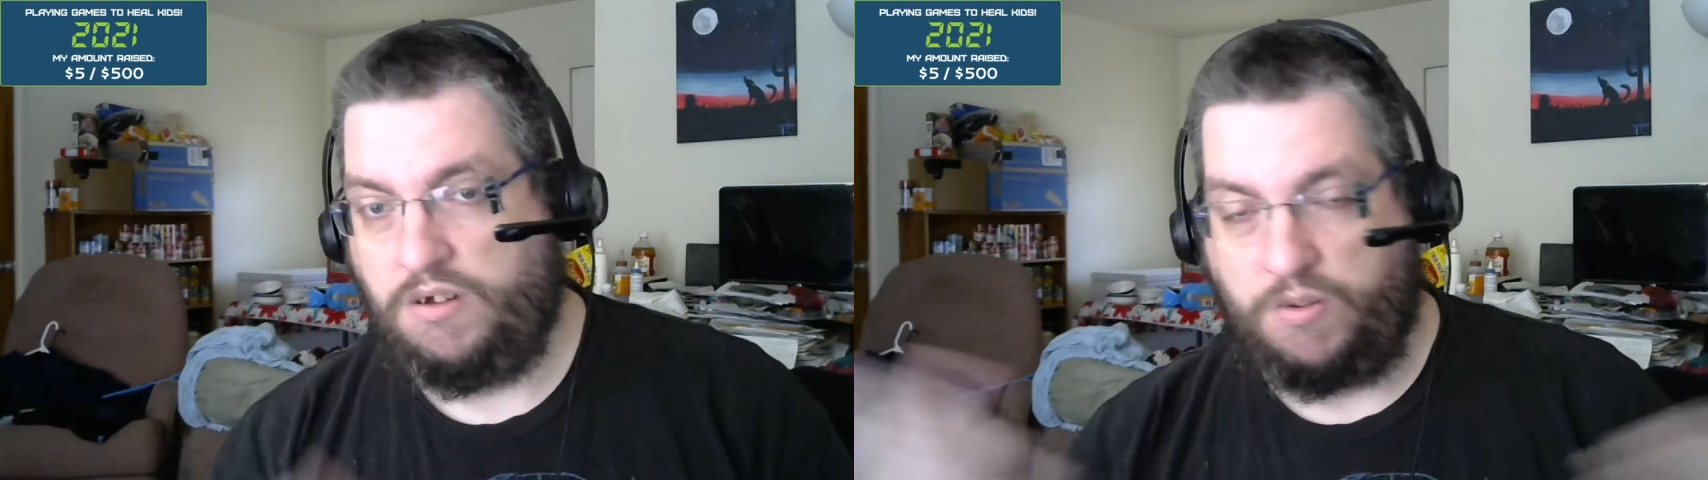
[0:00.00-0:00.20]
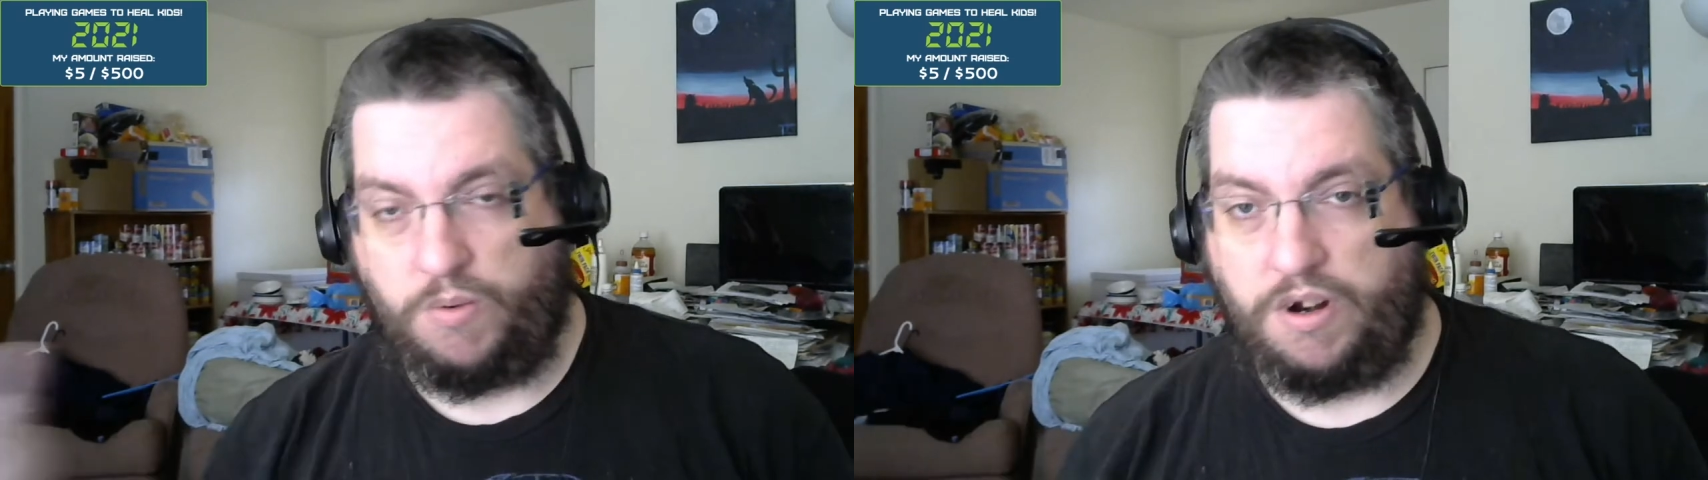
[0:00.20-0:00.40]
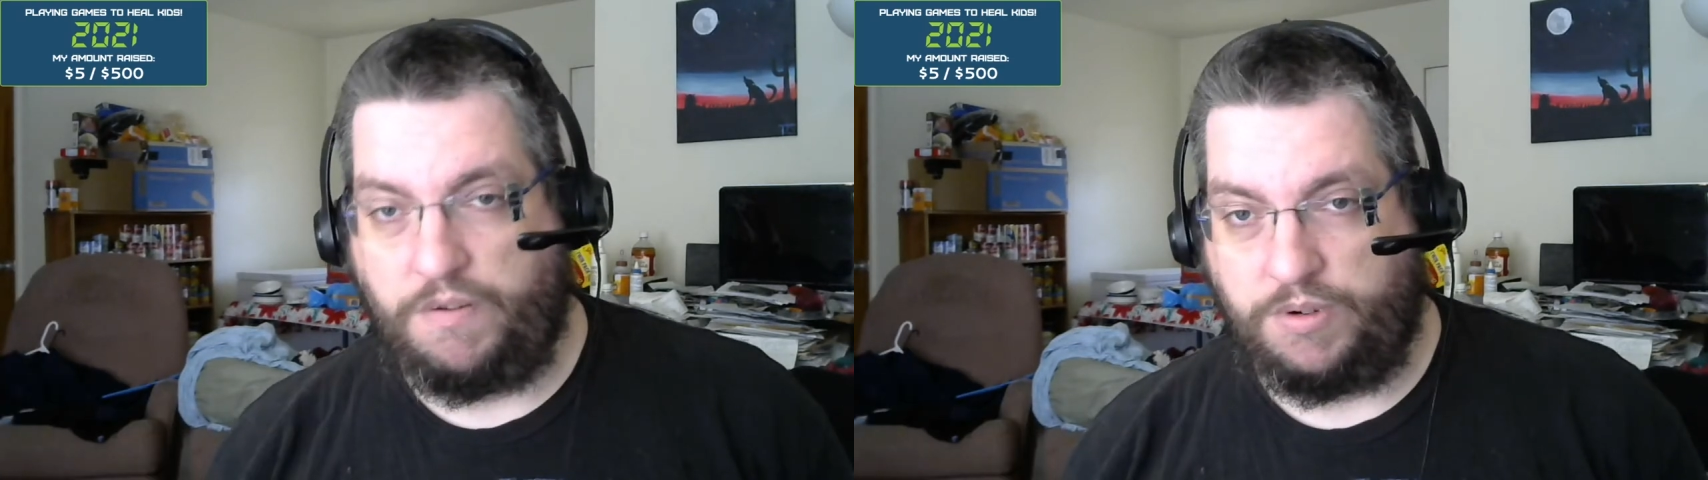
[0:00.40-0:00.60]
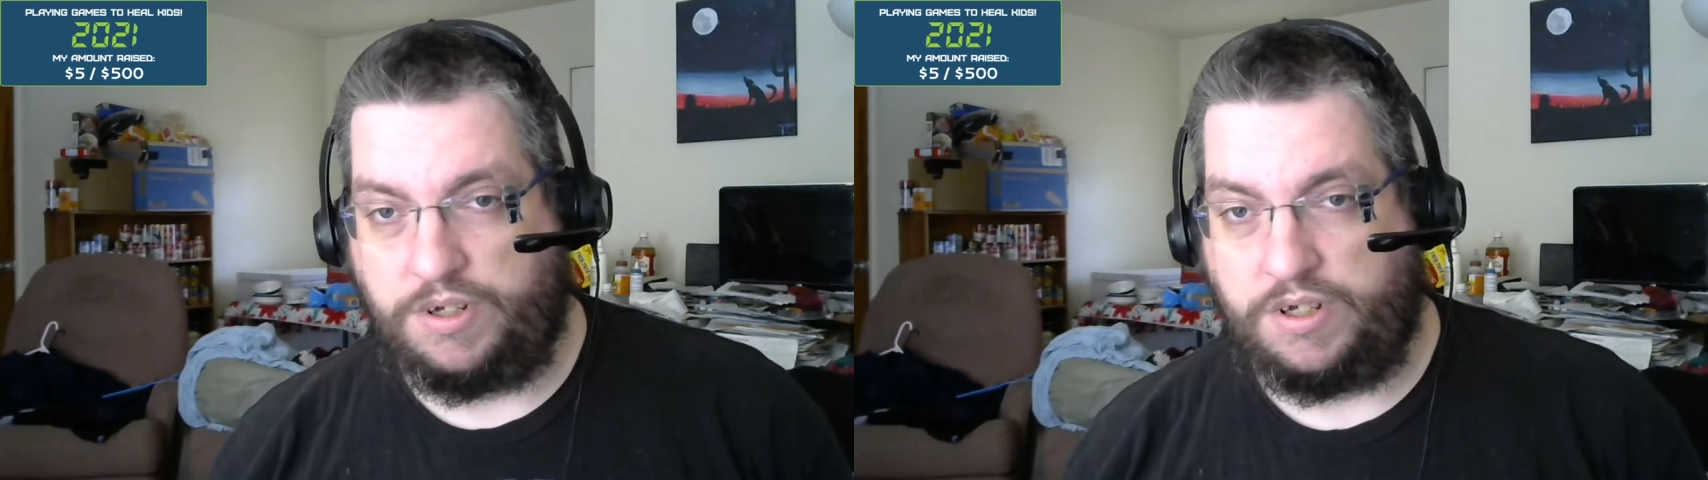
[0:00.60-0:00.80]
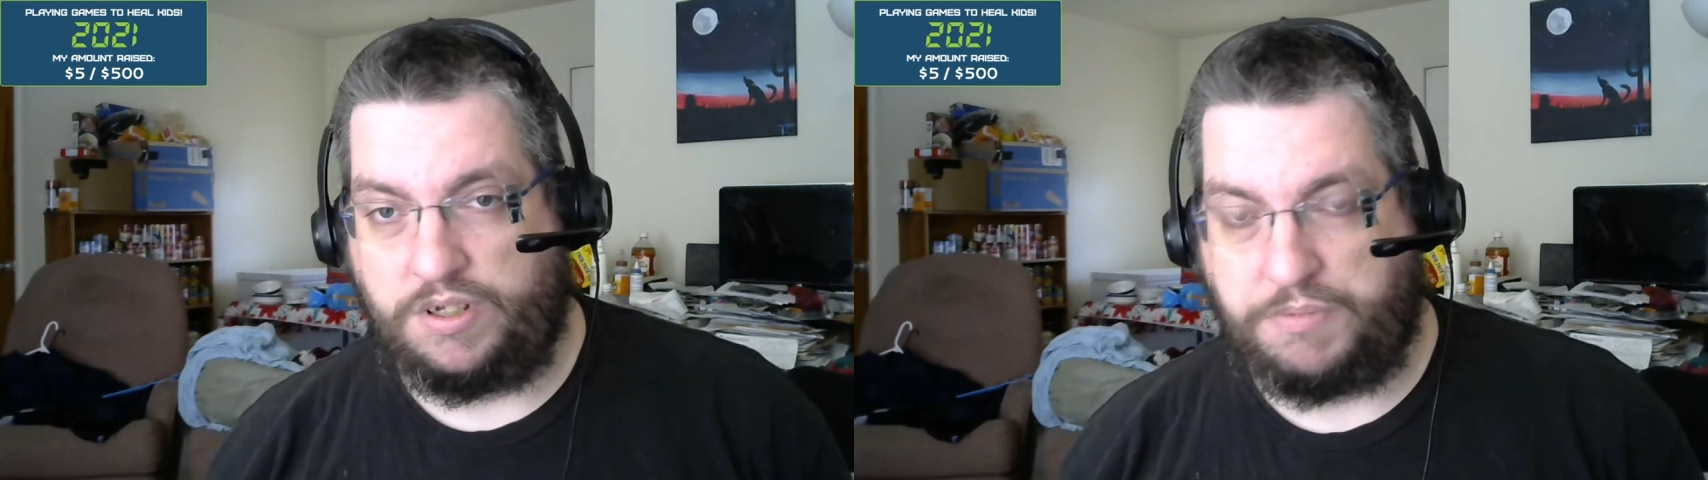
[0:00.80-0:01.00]
whatever it
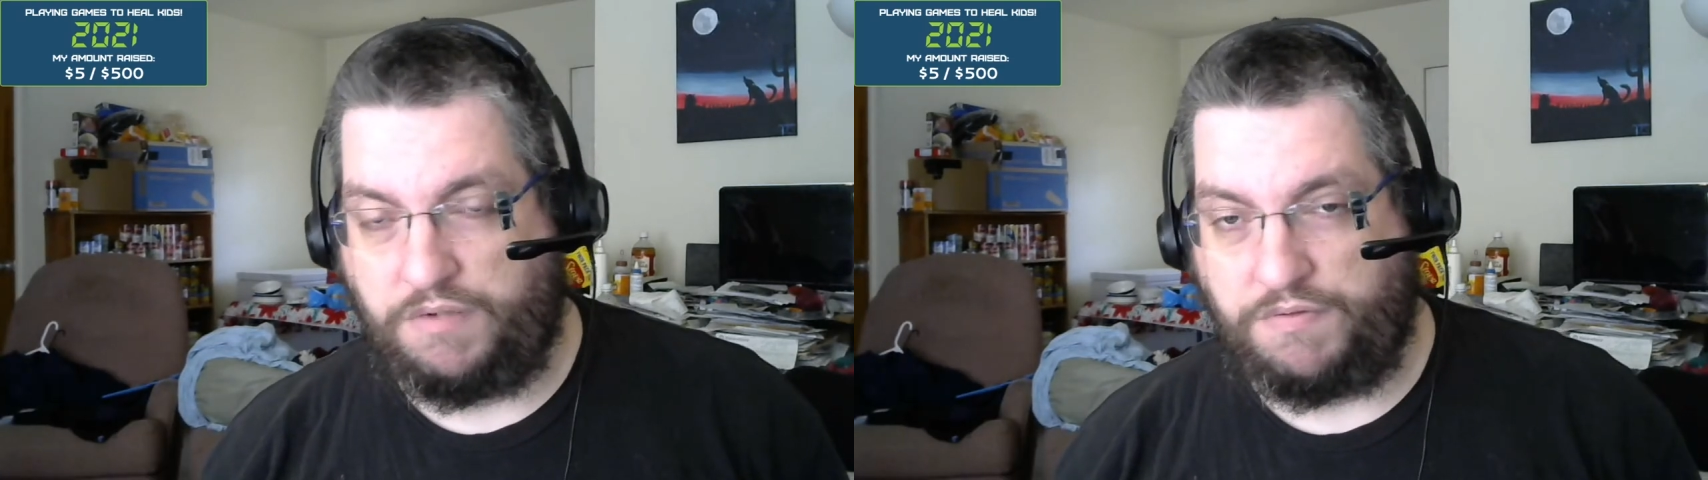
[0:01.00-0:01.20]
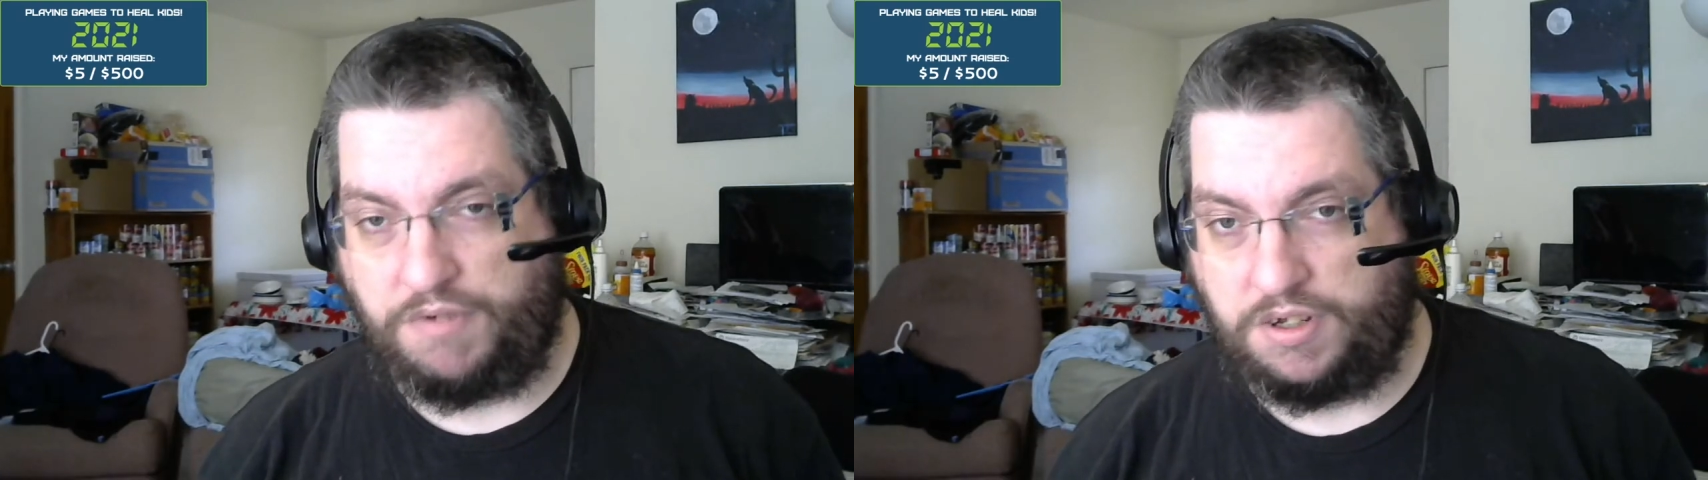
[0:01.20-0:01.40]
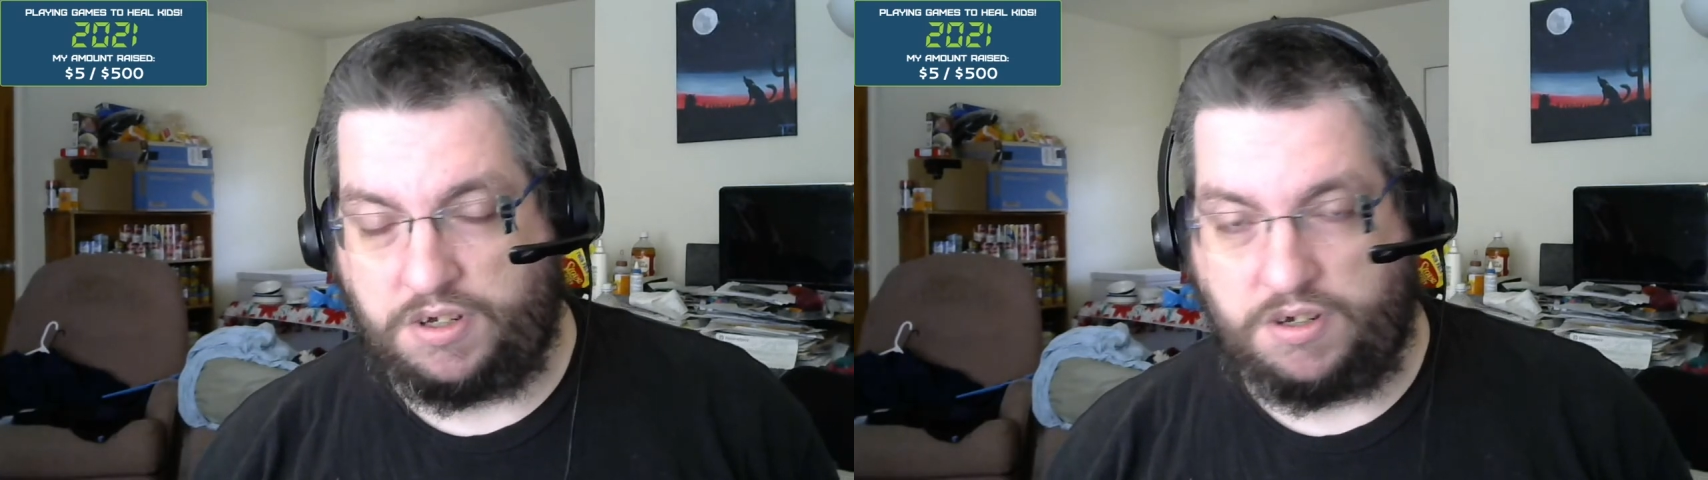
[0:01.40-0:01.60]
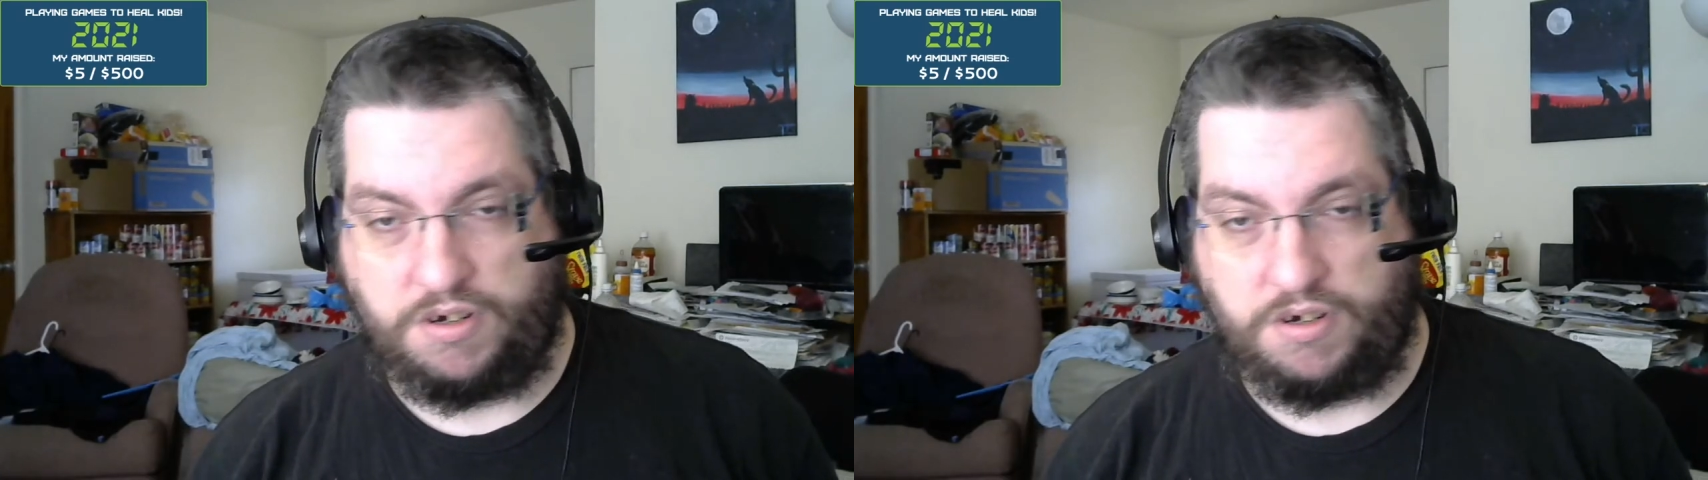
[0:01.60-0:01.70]
is, be Friendica